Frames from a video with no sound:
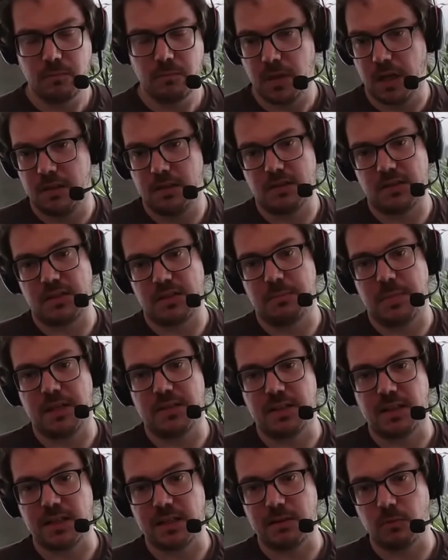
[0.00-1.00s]
and this is
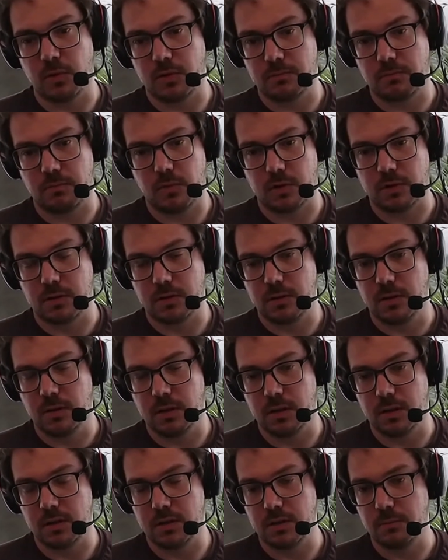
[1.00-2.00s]
basically what
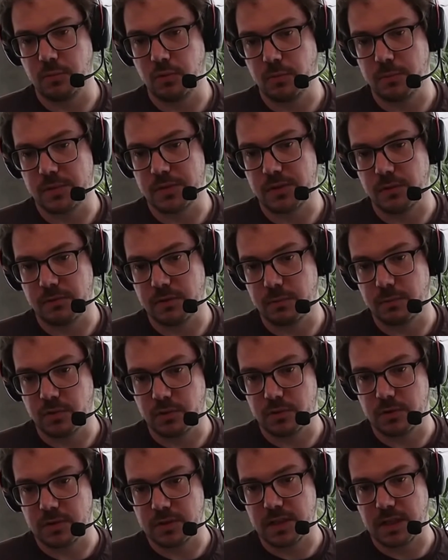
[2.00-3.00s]
the purpose of a
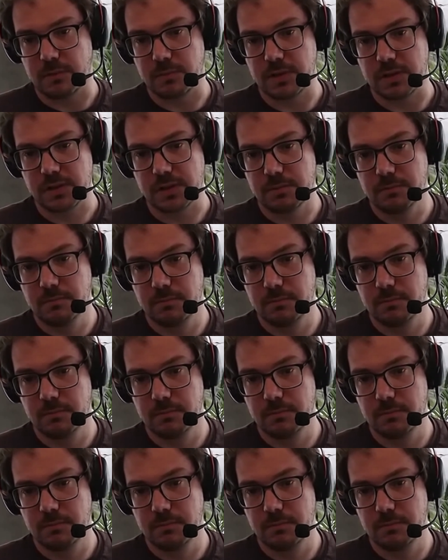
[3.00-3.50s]
prototype is.